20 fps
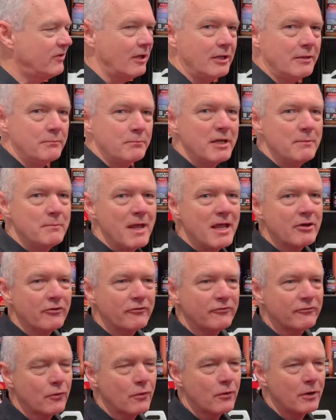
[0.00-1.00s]
the chemist
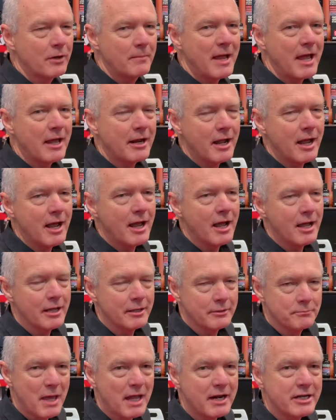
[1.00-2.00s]
over at P&S,
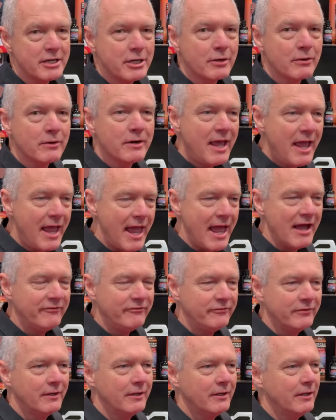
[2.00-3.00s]
because I needed a few
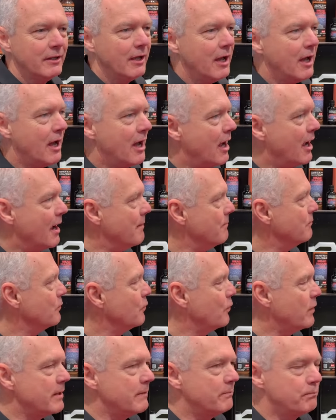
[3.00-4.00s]
clarifications. So I'll be
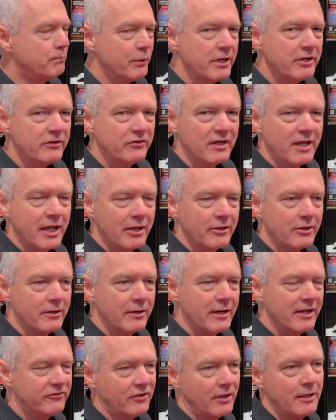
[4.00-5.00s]
passing on all
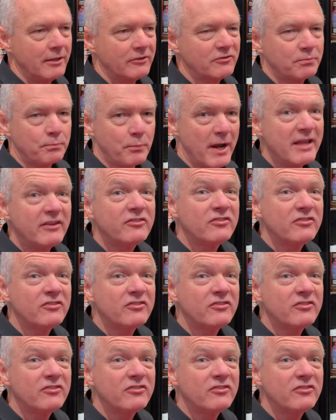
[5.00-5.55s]
that info to you